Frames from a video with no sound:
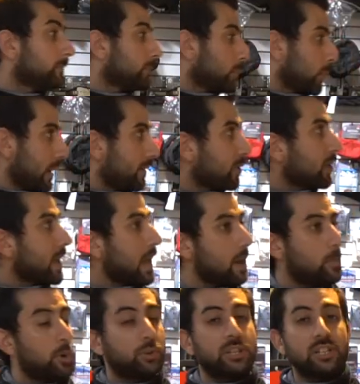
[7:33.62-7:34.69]
We have our
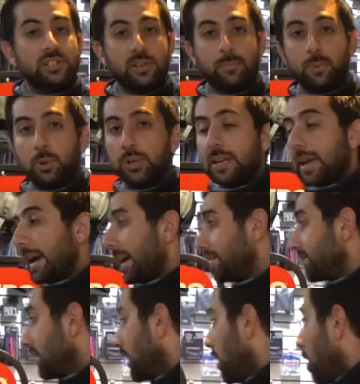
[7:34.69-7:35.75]
camo tees and boonie
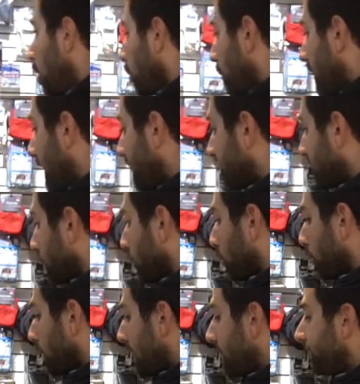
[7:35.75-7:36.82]
hats. We have some
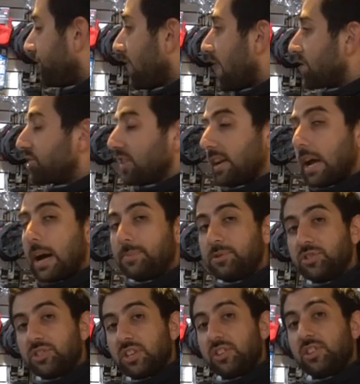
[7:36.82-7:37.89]
great flashlight
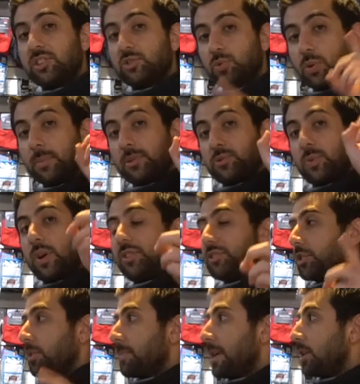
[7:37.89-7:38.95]
options in this room as well as
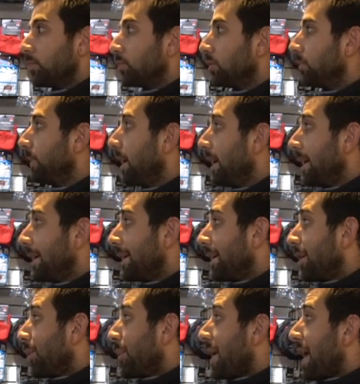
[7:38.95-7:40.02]
in our main room.
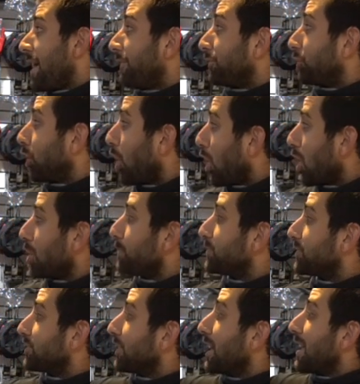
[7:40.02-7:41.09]
We have
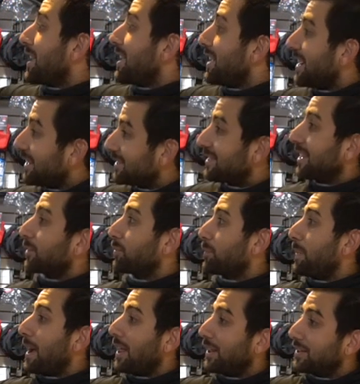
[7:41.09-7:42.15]
tarps, insect
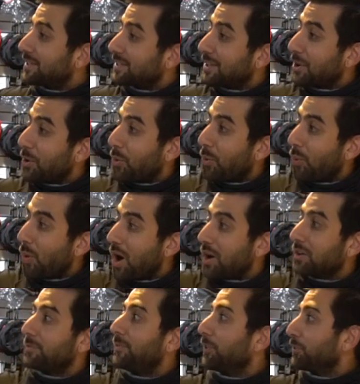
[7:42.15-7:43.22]
repellents,
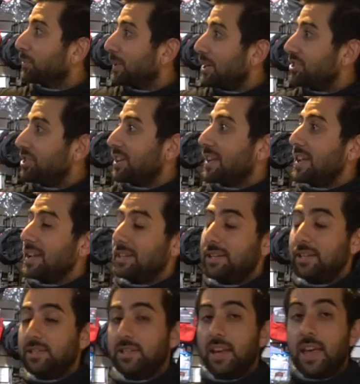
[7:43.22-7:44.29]
water filtration in
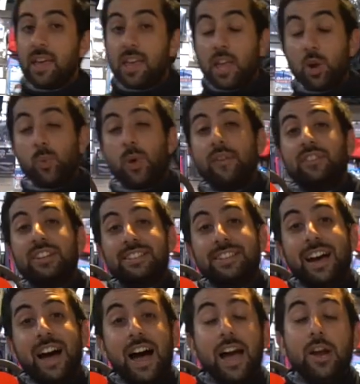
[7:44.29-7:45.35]
canteens, and we have an
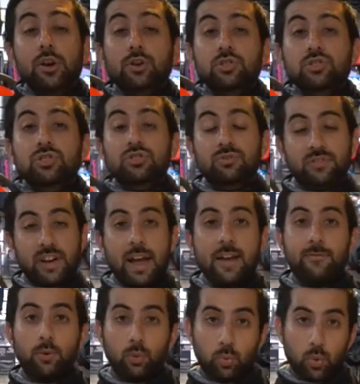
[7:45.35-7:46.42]
entire
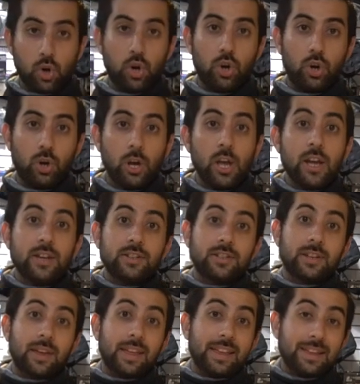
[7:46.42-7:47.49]
survival wall
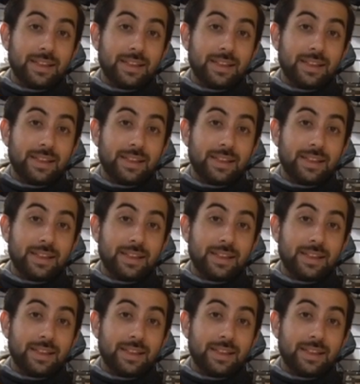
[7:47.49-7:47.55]
to